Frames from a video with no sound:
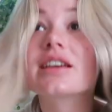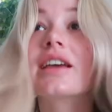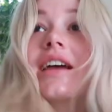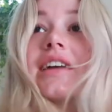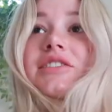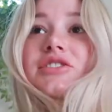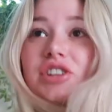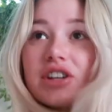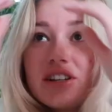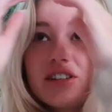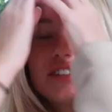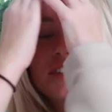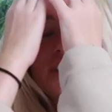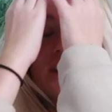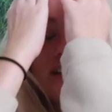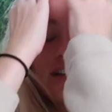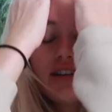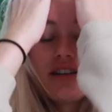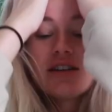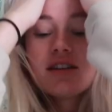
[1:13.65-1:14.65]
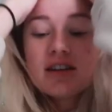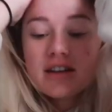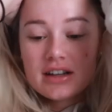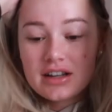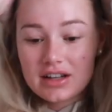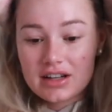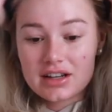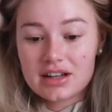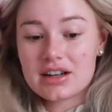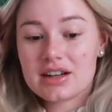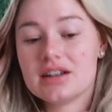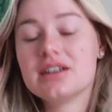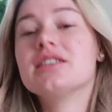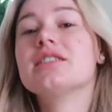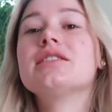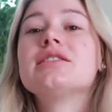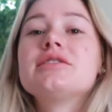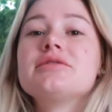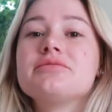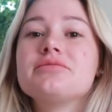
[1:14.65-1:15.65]
Can't change it.
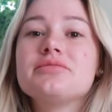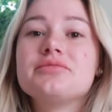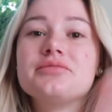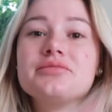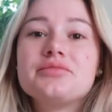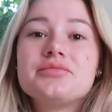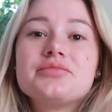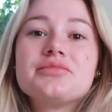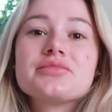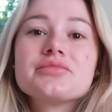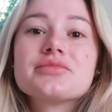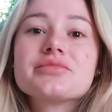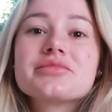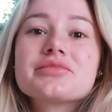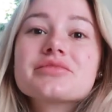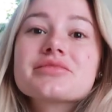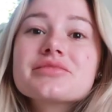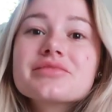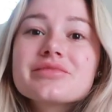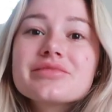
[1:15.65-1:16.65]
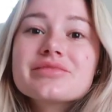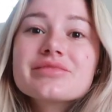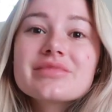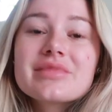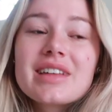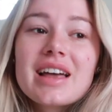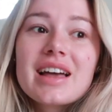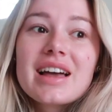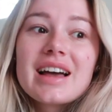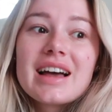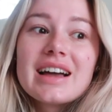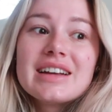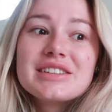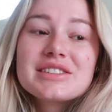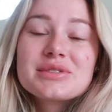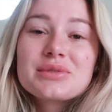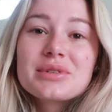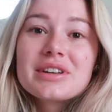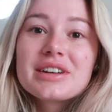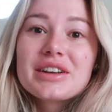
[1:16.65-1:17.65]
Um, I
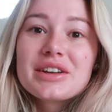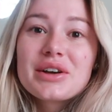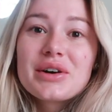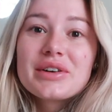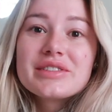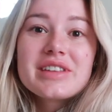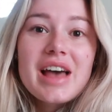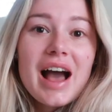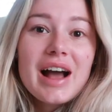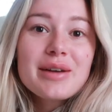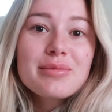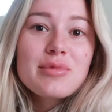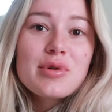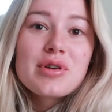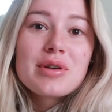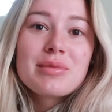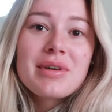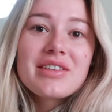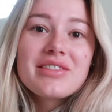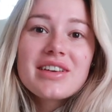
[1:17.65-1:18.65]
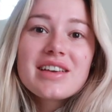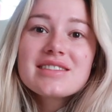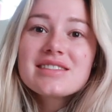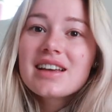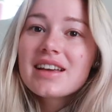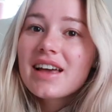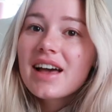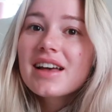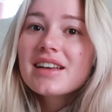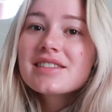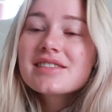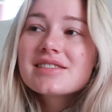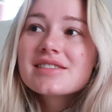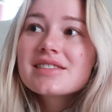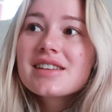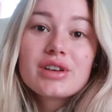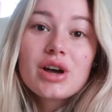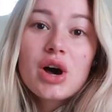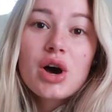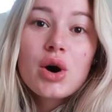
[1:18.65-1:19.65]
just wanted to go attack mode on my face, I guess.
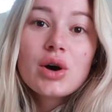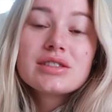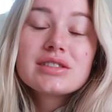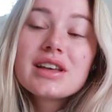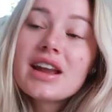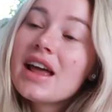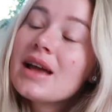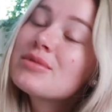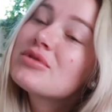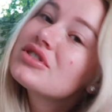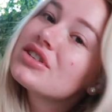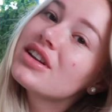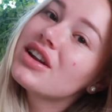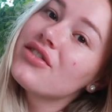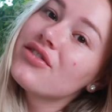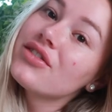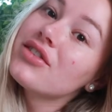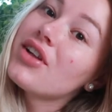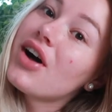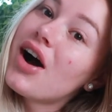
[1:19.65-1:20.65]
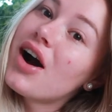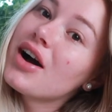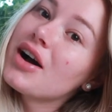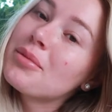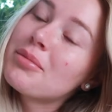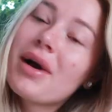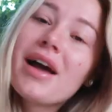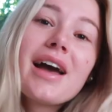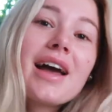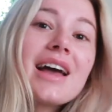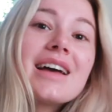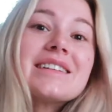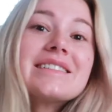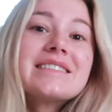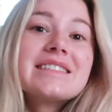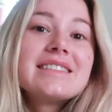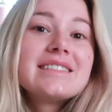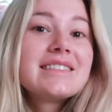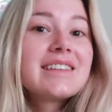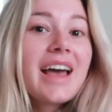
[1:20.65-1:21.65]
So today I'm just gonna vlog my
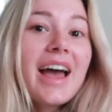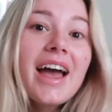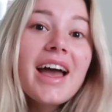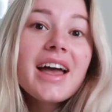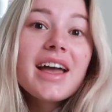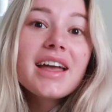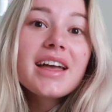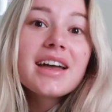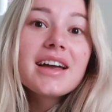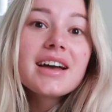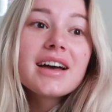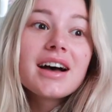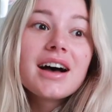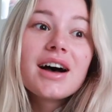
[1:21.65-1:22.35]
day.